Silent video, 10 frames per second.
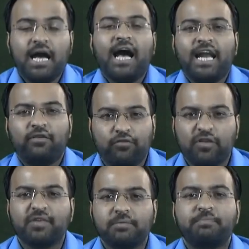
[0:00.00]
and we
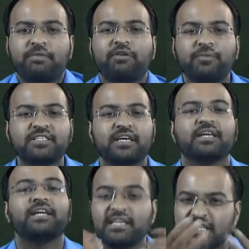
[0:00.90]
will be performing
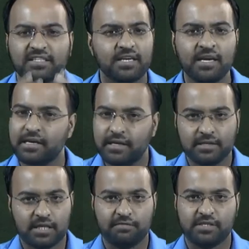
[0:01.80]
certain agency
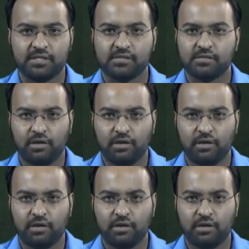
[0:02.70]
services.